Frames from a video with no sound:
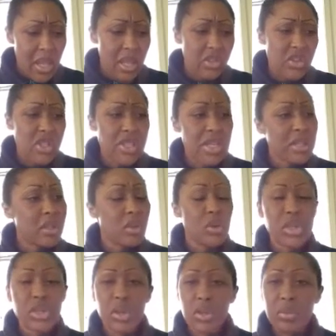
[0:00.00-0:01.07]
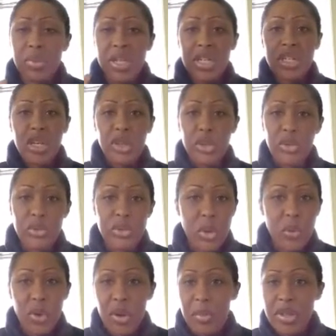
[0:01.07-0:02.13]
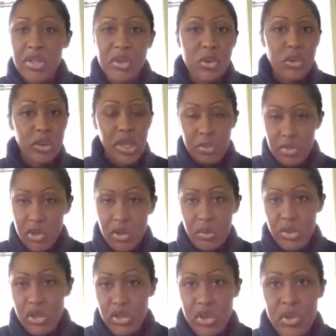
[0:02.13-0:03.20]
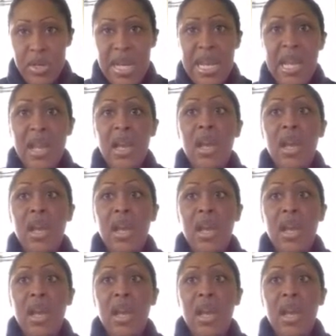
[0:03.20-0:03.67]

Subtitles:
and she's like, the Lord told me to tell you, don't worry about school. Keep doing what you're doing.